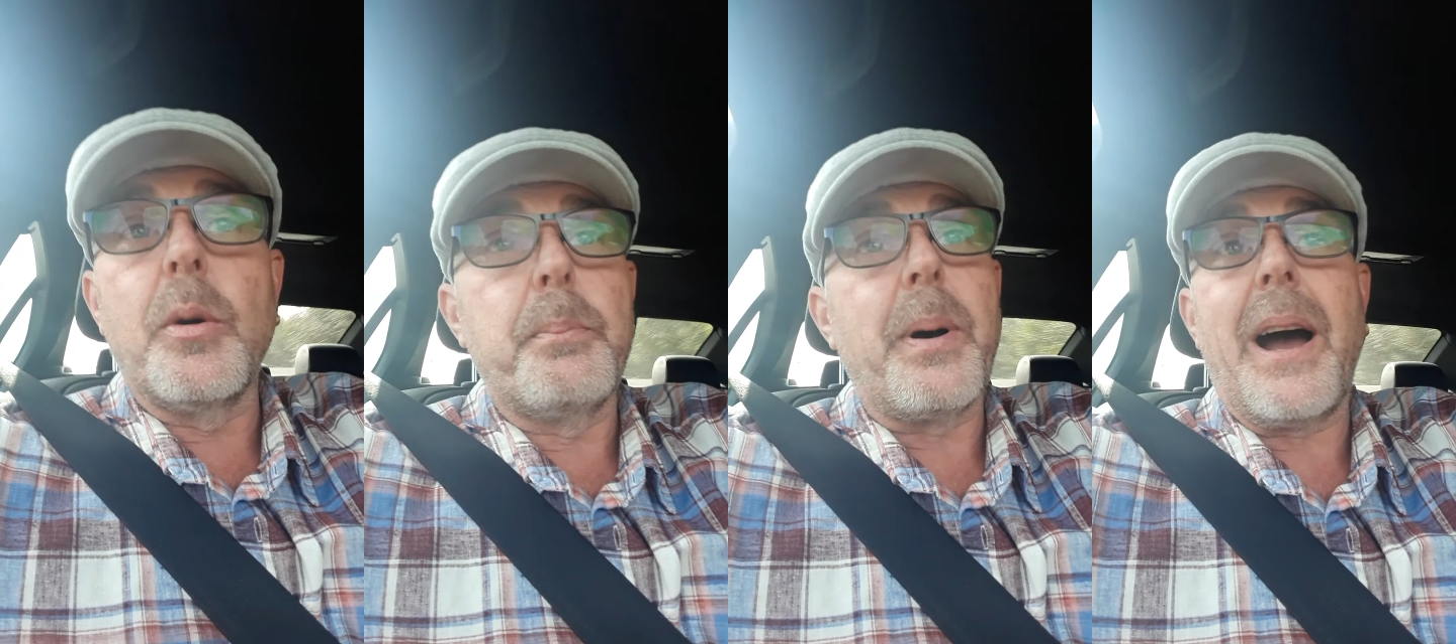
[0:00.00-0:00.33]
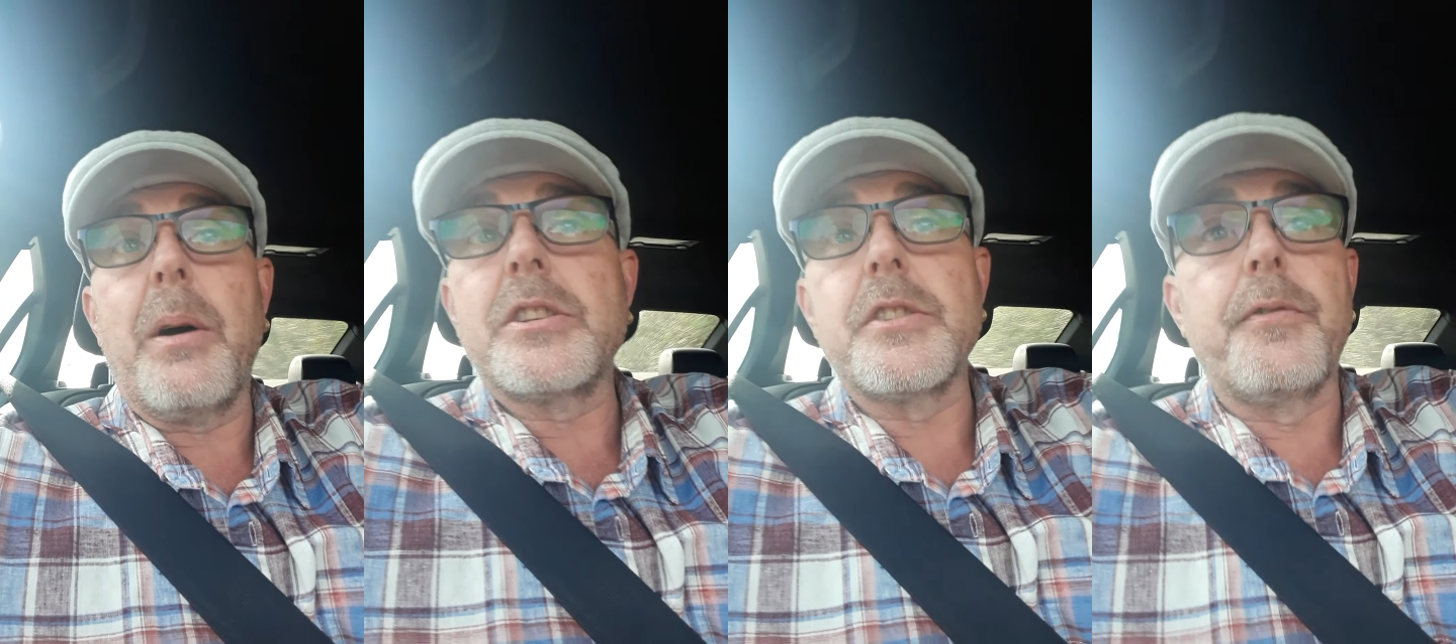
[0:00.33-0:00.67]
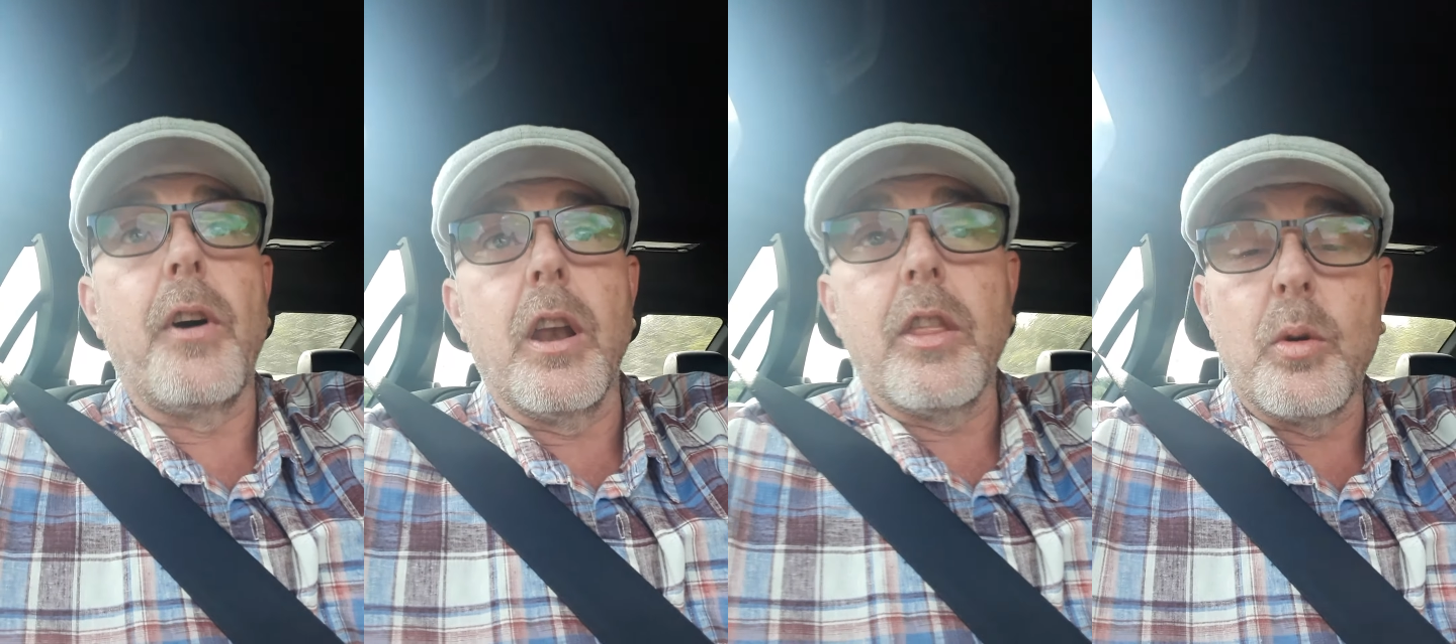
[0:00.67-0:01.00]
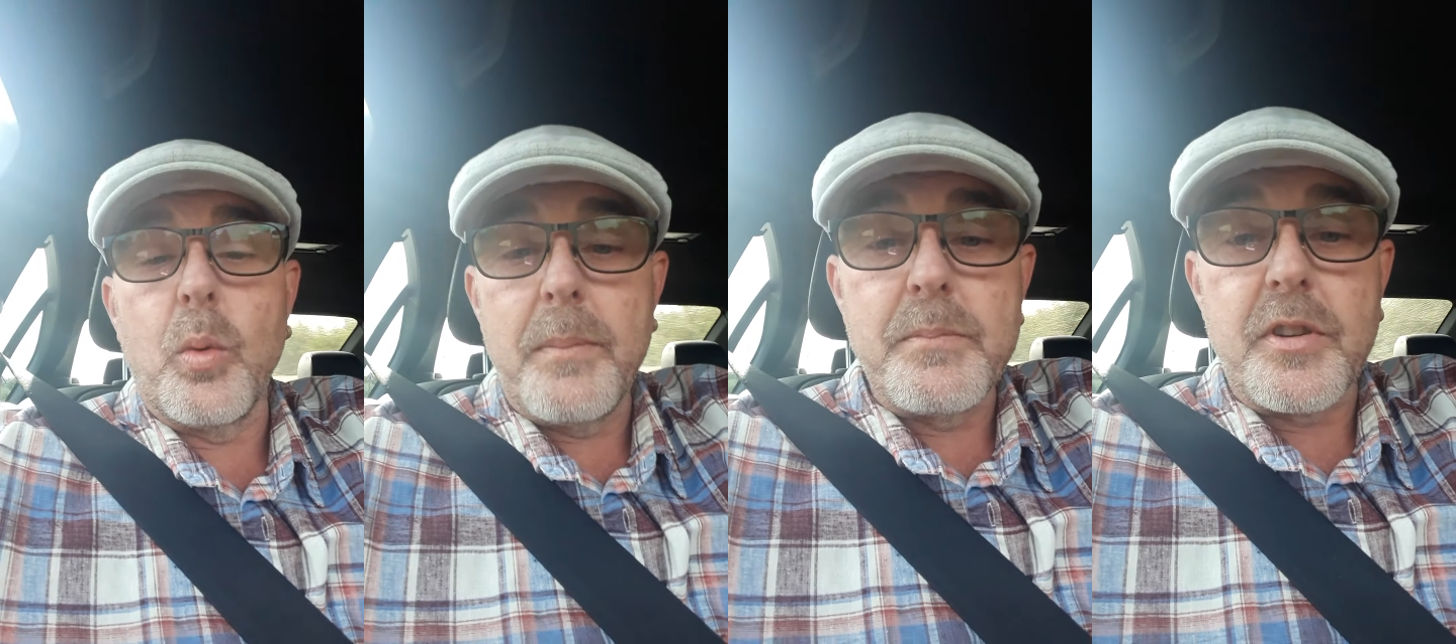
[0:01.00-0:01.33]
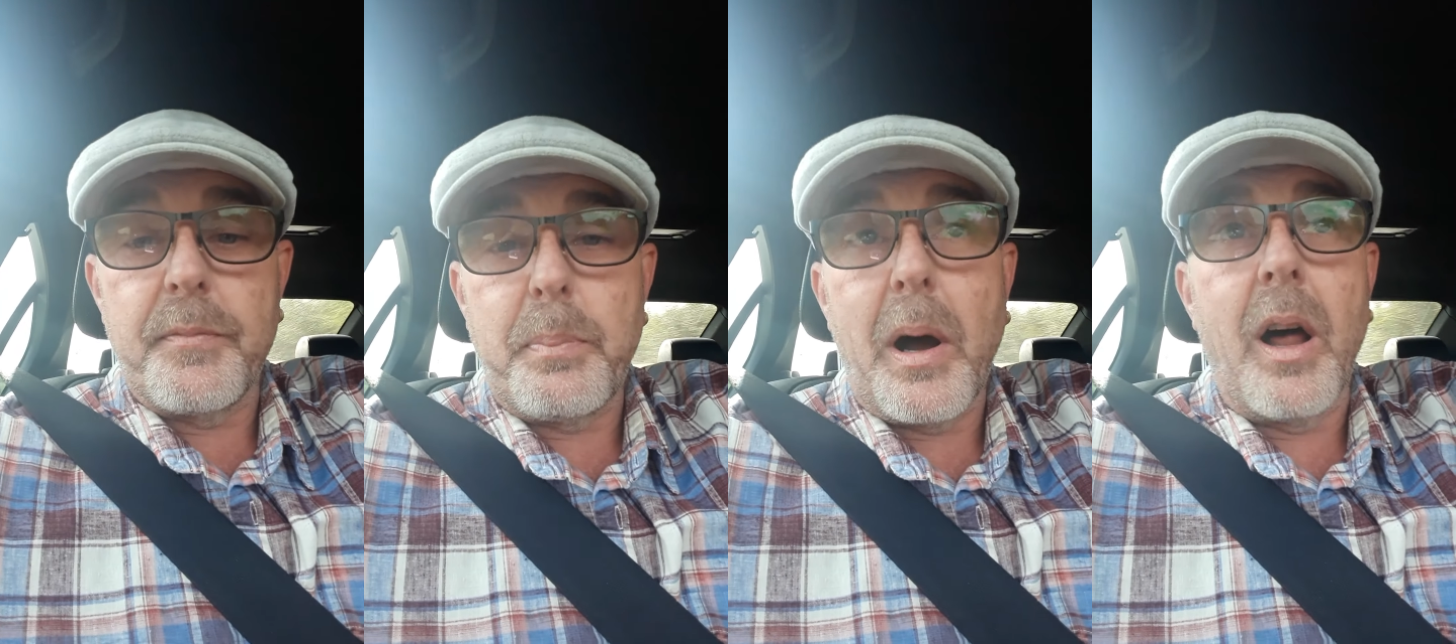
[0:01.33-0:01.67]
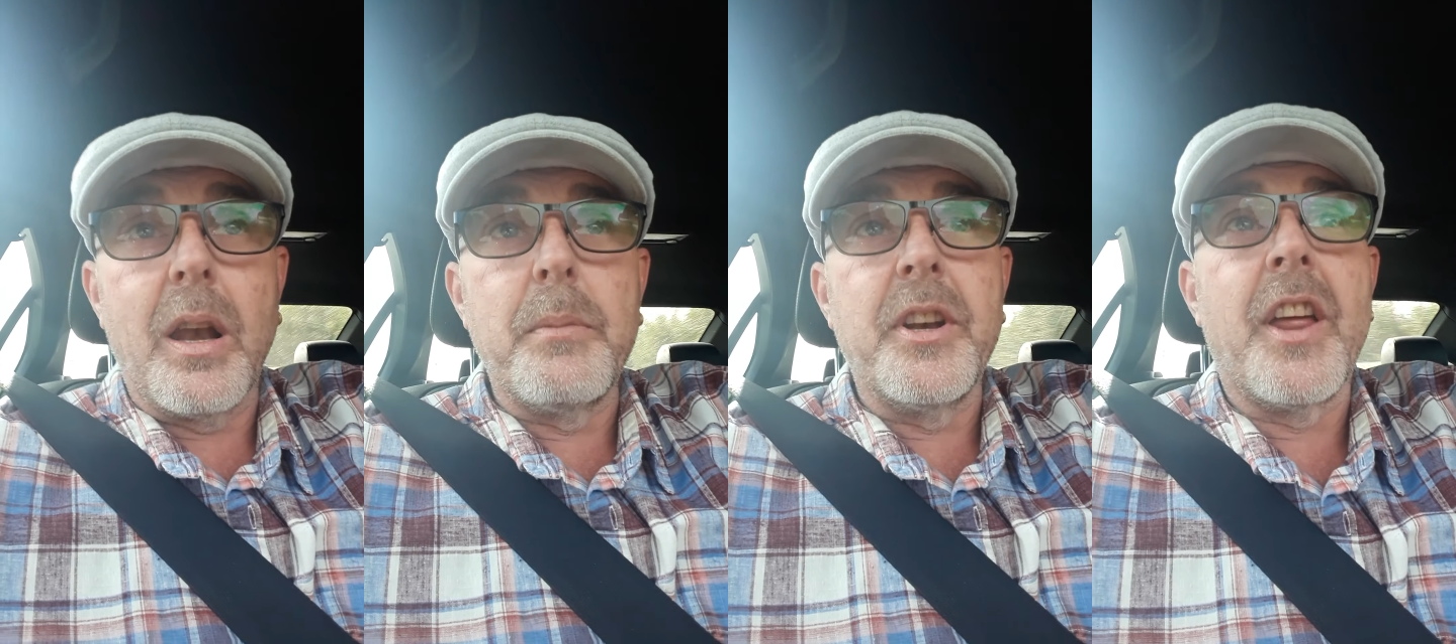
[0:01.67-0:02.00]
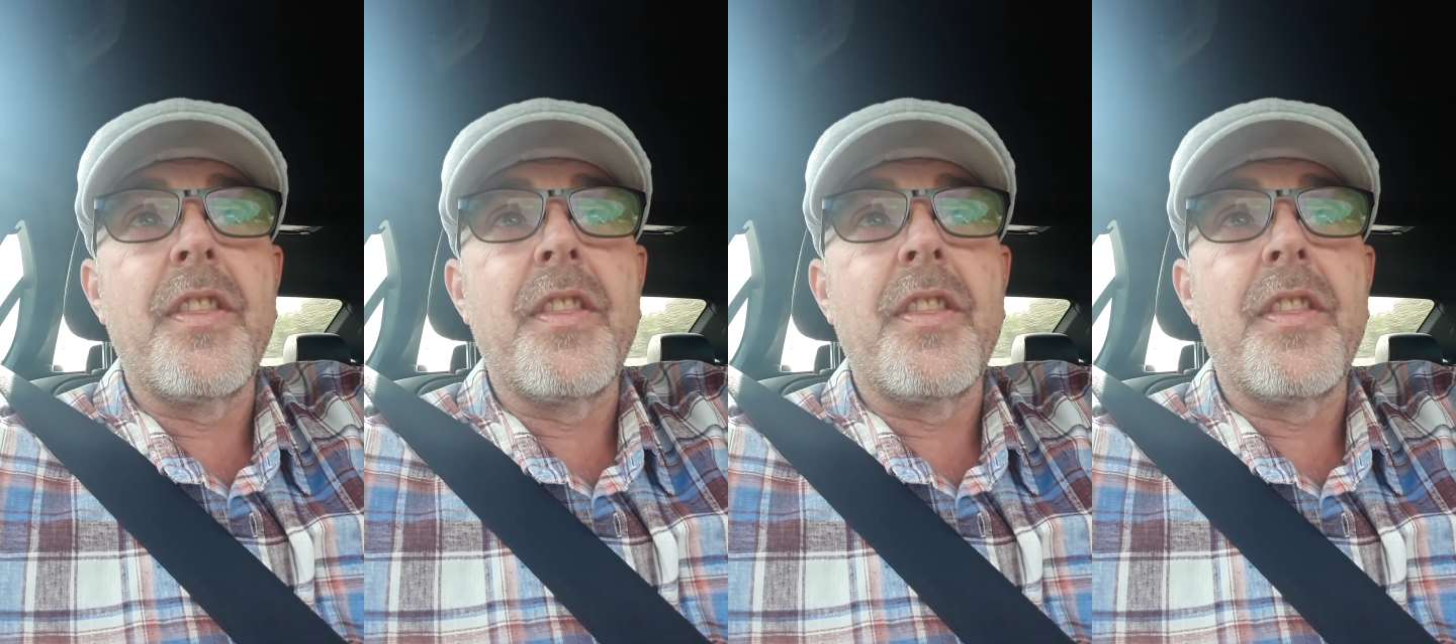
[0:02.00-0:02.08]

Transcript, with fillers: power to follow the whims of Parliament,